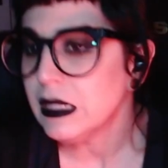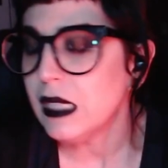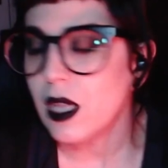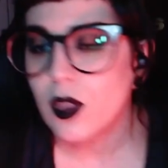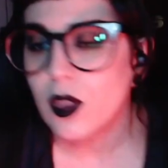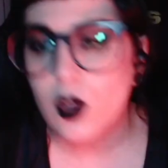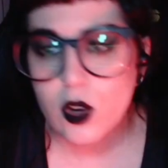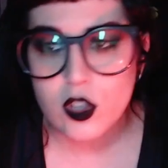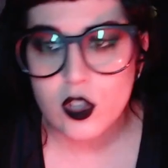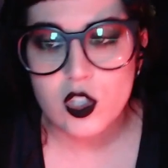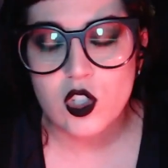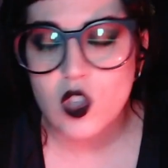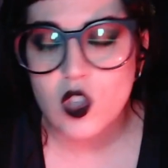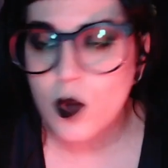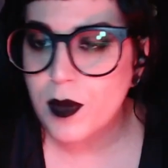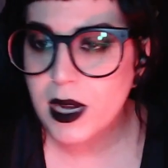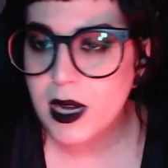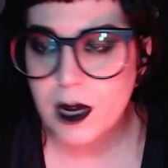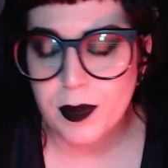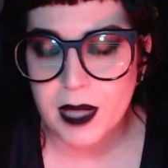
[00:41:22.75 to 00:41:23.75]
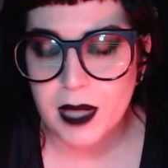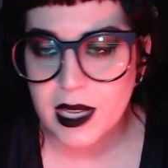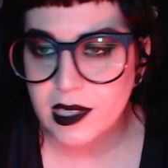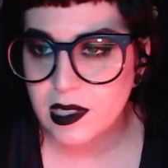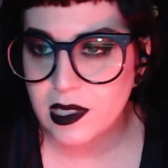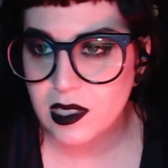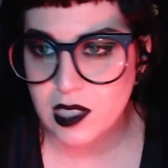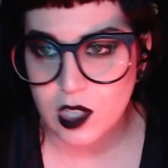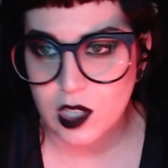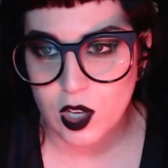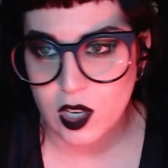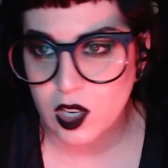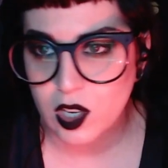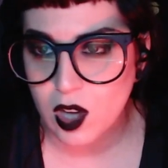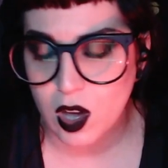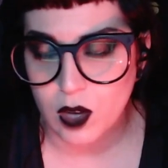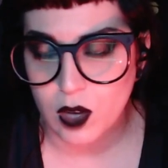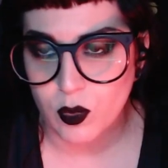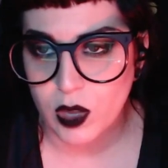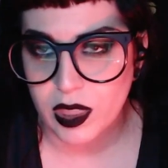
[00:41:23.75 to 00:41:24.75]
There are so many places it could have
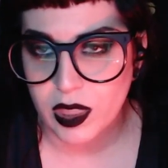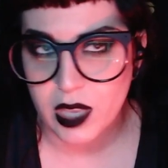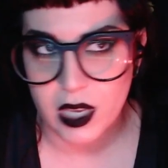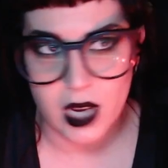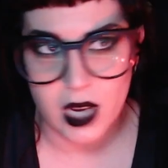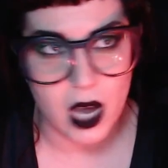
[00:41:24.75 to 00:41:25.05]
gone with it.